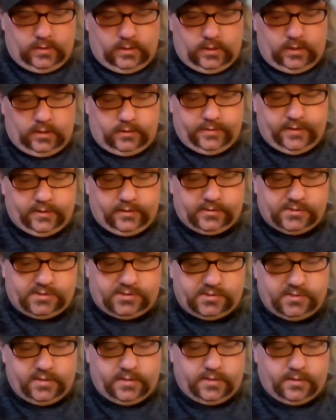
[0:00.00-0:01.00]
All right, let's
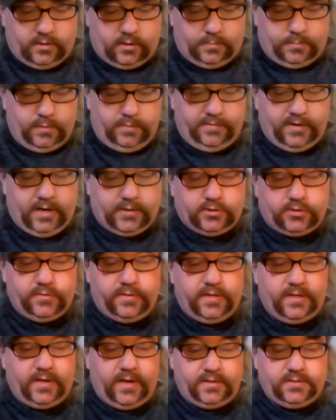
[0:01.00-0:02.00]
see here. Moving on to
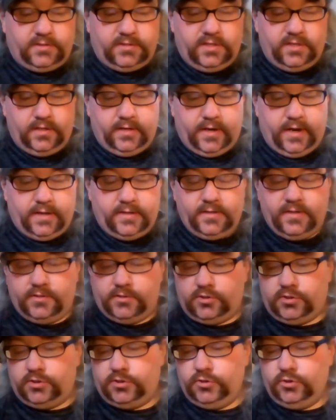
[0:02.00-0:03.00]
the
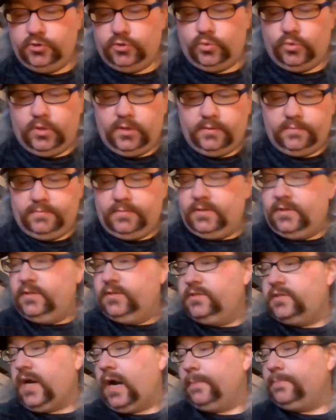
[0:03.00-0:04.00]
1992
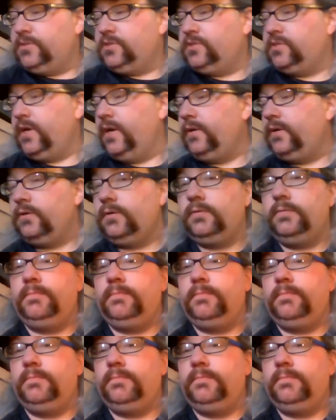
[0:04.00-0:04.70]
Topps set.